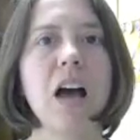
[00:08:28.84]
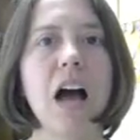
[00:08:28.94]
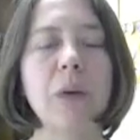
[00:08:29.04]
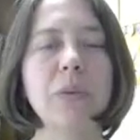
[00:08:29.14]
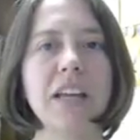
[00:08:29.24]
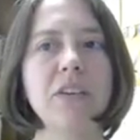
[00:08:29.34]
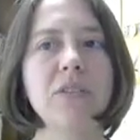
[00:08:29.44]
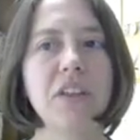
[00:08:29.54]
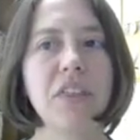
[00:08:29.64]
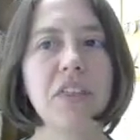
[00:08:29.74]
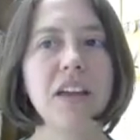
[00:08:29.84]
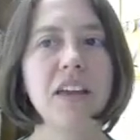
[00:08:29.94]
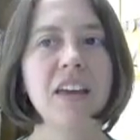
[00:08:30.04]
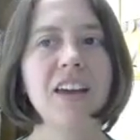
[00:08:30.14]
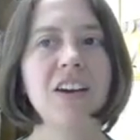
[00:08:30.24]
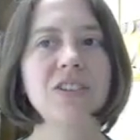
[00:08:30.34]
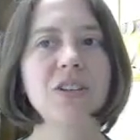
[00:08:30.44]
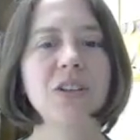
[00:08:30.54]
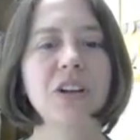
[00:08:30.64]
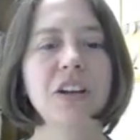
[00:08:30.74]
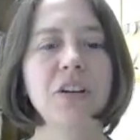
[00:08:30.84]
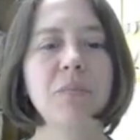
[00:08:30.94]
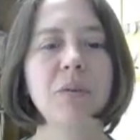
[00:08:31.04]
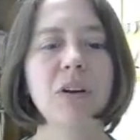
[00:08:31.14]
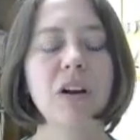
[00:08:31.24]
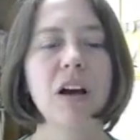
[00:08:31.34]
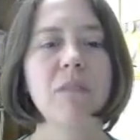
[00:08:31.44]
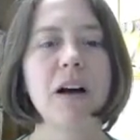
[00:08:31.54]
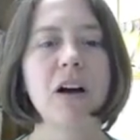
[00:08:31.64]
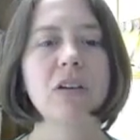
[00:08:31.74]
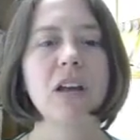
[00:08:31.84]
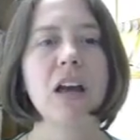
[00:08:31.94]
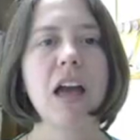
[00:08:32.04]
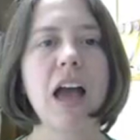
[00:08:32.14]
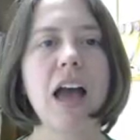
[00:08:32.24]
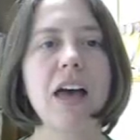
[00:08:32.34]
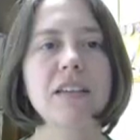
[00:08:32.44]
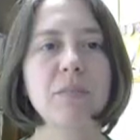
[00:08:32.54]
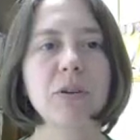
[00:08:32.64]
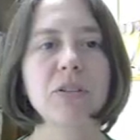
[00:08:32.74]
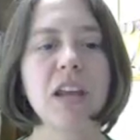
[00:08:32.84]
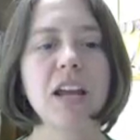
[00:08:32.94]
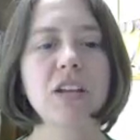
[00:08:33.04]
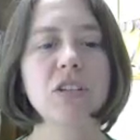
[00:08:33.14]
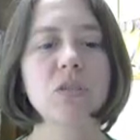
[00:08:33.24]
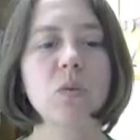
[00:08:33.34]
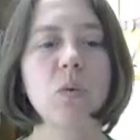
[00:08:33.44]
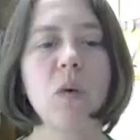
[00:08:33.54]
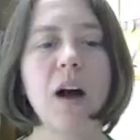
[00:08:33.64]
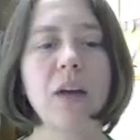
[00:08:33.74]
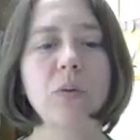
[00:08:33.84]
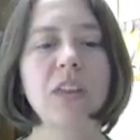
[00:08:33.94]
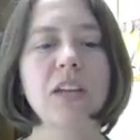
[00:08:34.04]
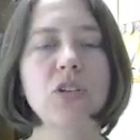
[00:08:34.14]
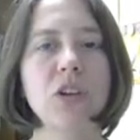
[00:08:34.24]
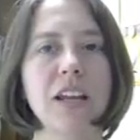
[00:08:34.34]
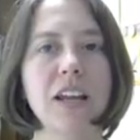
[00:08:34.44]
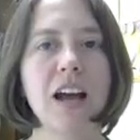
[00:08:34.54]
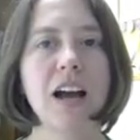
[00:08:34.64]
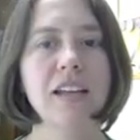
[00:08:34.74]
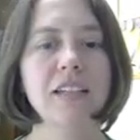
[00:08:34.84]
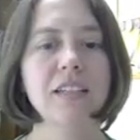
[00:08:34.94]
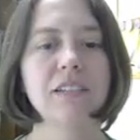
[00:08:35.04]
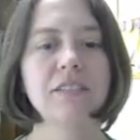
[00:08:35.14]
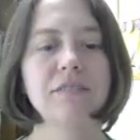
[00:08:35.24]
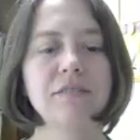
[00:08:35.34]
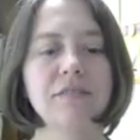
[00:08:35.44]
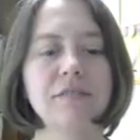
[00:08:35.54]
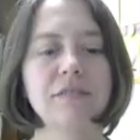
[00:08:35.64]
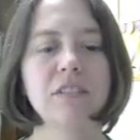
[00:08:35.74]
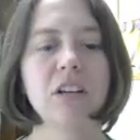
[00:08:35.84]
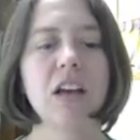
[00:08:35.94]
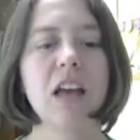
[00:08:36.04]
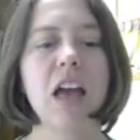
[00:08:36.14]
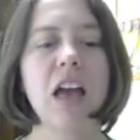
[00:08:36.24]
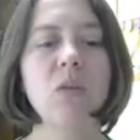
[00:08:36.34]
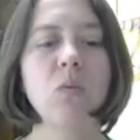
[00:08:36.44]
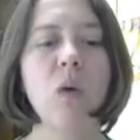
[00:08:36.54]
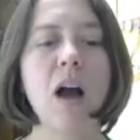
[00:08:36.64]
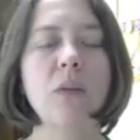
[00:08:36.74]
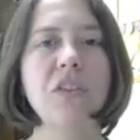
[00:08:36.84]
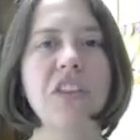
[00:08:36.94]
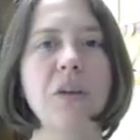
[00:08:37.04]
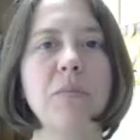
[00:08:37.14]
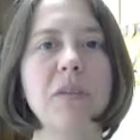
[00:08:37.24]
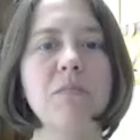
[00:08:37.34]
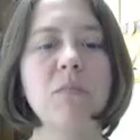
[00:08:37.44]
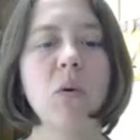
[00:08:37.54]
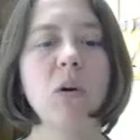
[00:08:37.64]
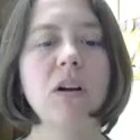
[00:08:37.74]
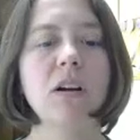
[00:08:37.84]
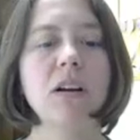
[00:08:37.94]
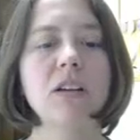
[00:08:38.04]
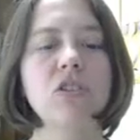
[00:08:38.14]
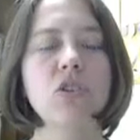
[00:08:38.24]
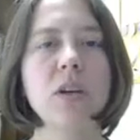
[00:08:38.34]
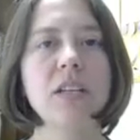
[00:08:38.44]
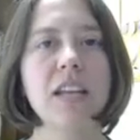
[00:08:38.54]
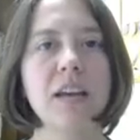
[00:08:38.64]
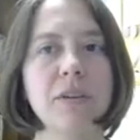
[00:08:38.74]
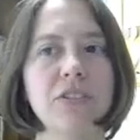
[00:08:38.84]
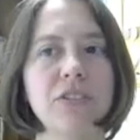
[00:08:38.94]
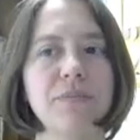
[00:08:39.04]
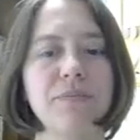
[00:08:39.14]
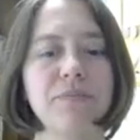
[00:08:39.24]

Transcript: I would like you to think and also look in your book about, as a person ages, why would they shrink in height? And why would there be more joint damage?